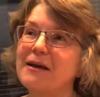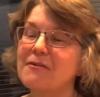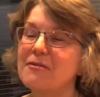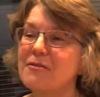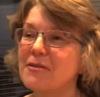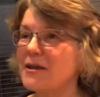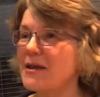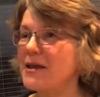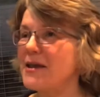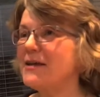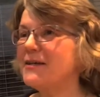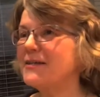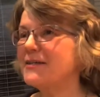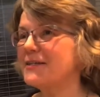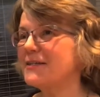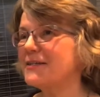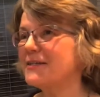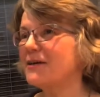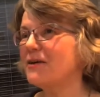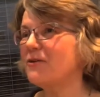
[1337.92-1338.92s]

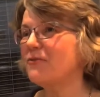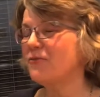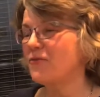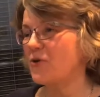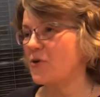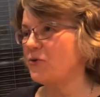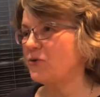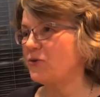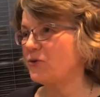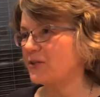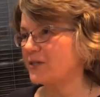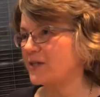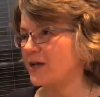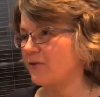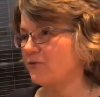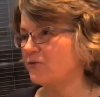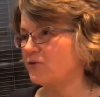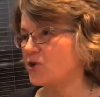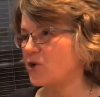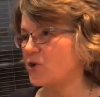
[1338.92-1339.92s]
these uh, photos
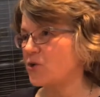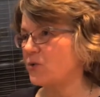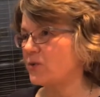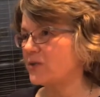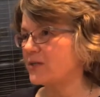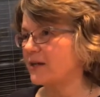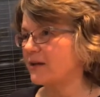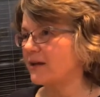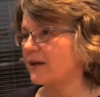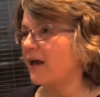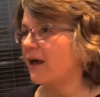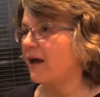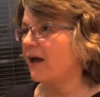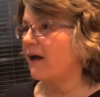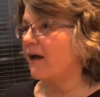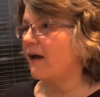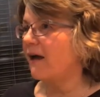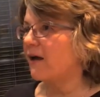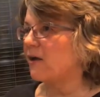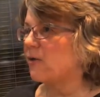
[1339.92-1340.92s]
I've chosen
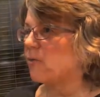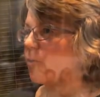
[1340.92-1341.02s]
a